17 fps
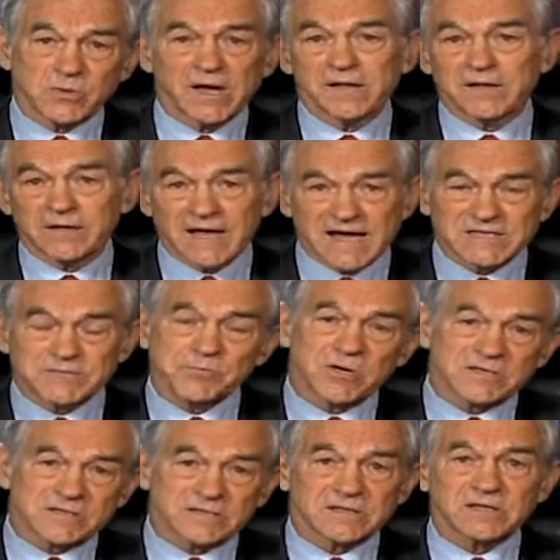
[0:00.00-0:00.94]
The last
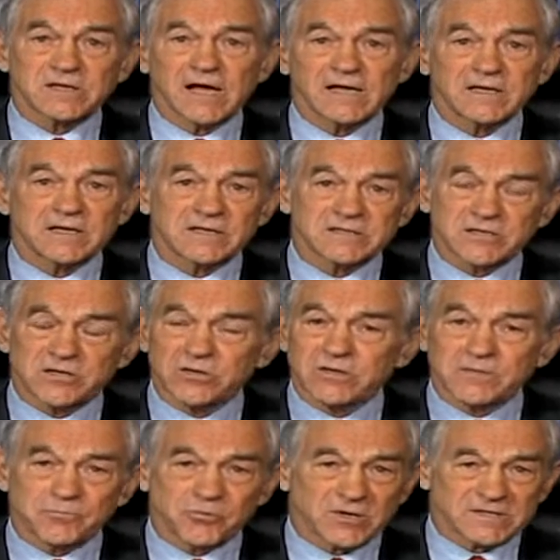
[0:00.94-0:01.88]
president and this
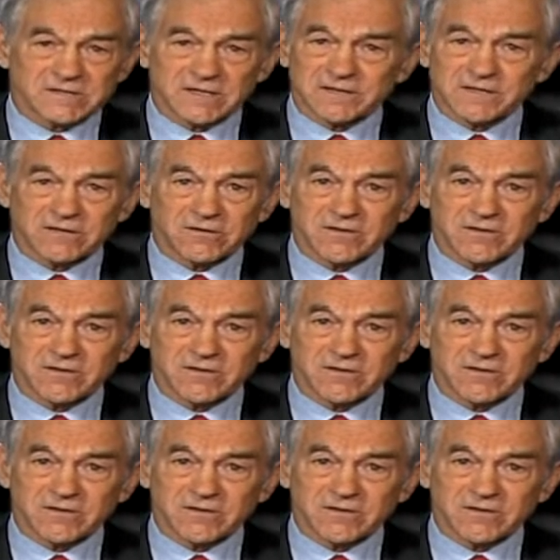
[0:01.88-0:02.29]
current president,